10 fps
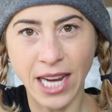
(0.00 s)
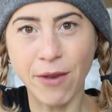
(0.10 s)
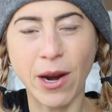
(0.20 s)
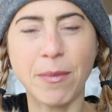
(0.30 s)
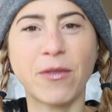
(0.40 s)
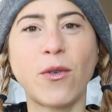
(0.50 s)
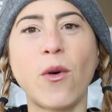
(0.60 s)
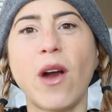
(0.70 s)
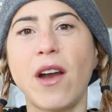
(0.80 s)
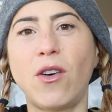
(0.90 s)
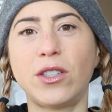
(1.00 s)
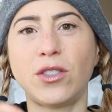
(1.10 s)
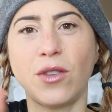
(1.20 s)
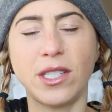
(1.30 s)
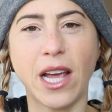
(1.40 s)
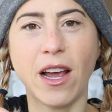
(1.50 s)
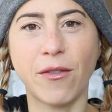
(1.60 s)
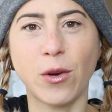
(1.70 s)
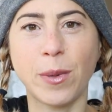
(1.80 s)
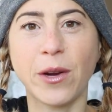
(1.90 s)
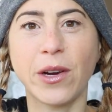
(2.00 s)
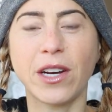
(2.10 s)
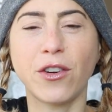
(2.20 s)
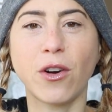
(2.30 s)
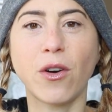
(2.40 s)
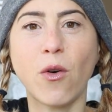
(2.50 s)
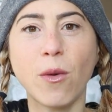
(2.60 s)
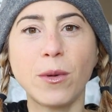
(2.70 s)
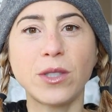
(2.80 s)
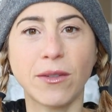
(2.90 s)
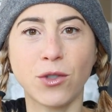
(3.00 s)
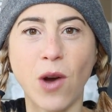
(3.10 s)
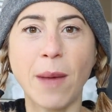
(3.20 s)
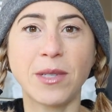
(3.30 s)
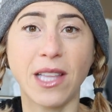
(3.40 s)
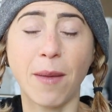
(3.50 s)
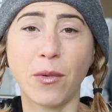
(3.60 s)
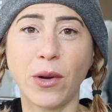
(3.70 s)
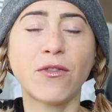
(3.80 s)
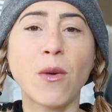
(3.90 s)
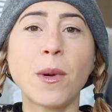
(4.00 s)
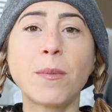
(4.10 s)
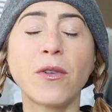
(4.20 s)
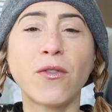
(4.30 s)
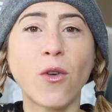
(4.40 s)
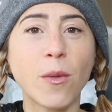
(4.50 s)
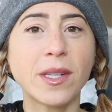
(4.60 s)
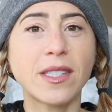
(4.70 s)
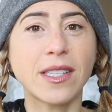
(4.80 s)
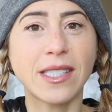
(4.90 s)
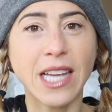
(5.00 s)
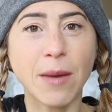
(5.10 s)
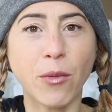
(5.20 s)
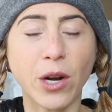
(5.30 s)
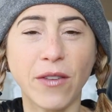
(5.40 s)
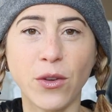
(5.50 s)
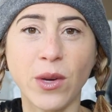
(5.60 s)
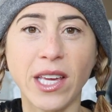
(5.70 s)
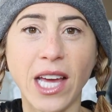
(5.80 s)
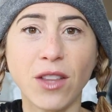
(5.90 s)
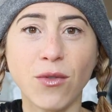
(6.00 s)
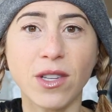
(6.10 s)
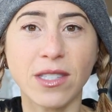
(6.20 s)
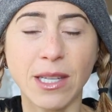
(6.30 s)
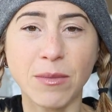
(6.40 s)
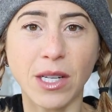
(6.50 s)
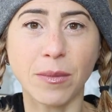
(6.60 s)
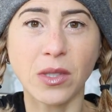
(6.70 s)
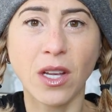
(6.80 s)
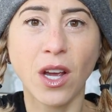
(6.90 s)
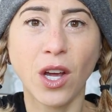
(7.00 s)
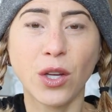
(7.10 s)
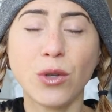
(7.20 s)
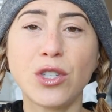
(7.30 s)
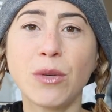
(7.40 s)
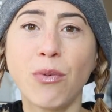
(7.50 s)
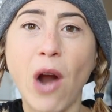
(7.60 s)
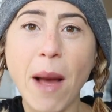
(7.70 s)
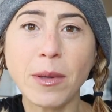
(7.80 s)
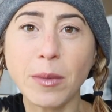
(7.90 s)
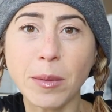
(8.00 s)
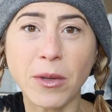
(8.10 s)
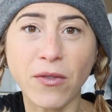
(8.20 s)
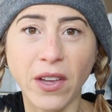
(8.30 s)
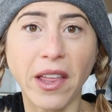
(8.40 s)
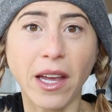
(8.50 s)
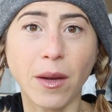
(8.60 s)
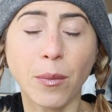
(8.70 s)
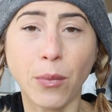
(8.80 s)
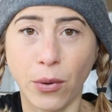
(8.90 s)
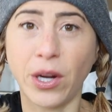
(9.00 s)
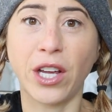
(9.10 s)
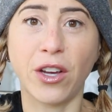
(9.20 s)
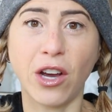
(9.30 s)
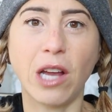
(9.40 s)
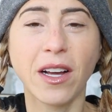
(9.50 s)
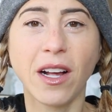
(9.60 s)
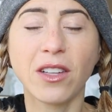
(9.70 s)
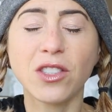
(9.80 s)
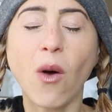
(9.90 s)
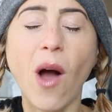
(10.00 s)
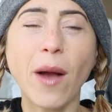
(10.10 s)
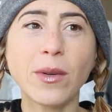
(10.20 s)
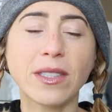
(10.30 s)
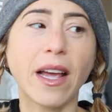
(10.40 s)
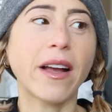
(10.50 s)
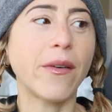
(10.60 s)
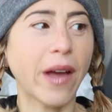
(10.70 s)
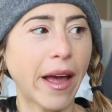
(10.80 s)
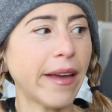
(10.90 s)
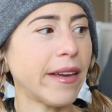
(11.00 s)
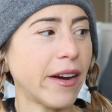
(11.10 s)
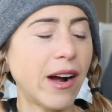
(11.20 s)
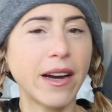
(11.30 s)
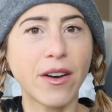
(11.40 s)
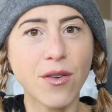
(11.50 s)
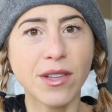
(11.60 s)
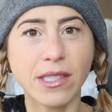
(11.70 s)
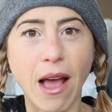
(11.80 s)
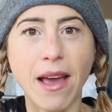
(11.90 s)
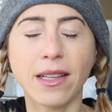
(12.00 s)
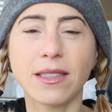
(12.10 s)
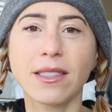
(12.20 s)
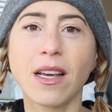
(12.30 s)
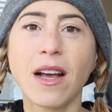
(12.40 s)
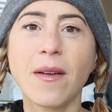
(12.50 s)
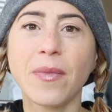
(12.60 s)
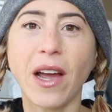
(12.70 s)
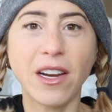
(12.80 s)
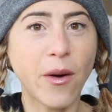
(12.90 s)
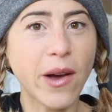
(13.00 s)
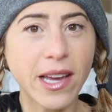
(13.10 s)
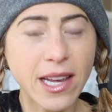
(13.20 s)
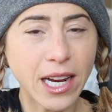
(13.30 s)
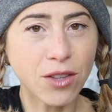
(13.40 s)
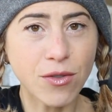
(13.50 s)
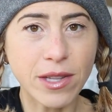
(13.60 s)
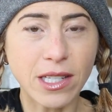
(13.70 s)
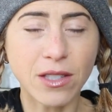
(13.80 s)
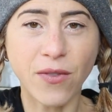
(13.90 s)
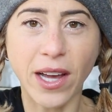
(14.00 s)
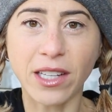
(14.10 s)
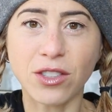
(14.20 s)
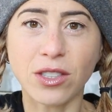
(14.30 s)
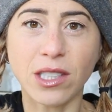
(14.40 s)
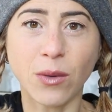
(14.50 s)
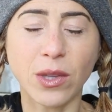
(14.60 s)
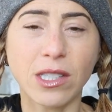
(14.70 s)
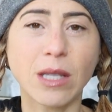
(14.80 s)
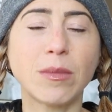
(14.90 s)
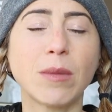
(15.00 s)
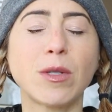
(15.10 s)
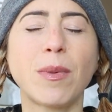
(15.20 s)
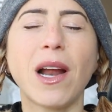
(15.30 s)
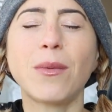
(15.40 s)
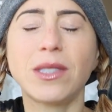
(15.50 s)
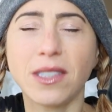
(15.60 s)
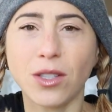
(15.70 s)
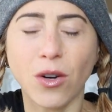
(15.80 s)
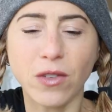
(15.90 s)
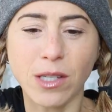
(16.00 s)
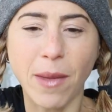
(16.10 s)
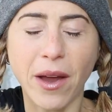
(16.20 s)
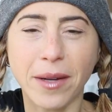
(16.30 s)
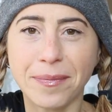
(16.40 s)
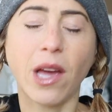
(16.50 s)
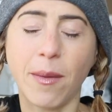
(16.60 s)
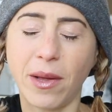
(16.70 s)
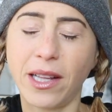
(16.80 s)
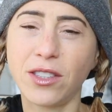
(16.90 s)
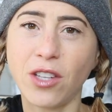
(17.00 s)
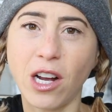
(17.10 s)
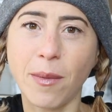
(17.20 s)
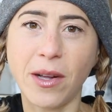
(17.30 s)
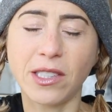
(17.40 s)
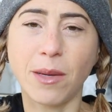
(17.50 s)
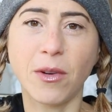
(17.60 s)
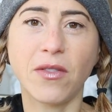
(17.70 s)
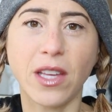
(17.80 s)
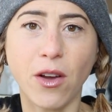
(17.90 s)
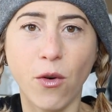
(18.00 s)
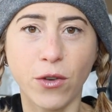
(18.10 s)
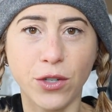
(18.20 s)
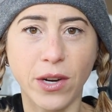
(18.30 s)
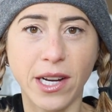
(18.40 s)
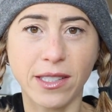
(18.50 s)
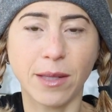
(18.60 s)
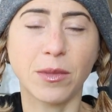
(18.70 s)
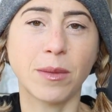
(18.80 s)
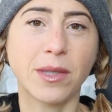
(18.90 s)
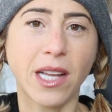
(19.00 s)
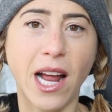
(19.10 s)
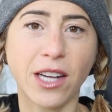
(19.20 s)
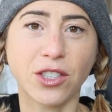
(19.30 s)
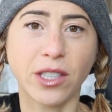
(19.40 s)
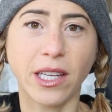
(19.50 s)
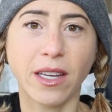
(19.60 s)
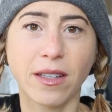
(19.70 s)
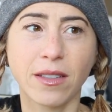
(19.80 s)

day right before and also the day of your period, your hormones have dropped at that point. From a performance standpoint, if you can get through the symptoms, you should probably be feeling pretty good. So I was like, okay, you know, I know the science. I know I can get through this if I can just deal with the symptoms, but I was still nervous about it. Okay, but let's talk about some of the overtraining symptoms that actually